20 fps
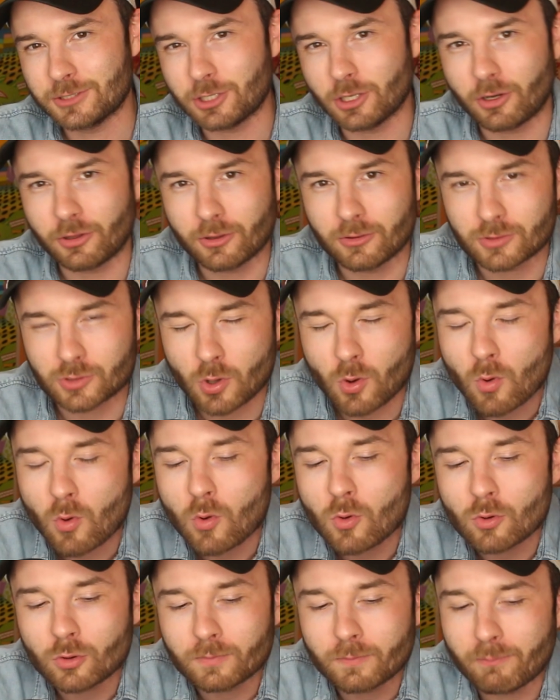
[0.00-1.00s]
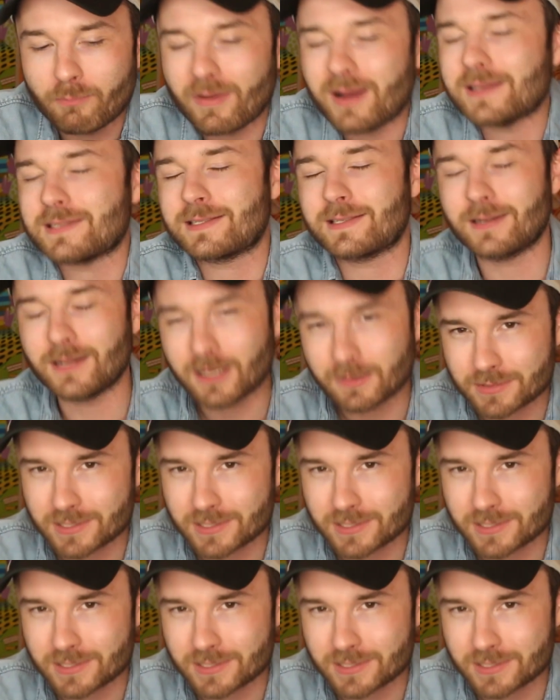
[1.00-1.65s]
Took those old busted up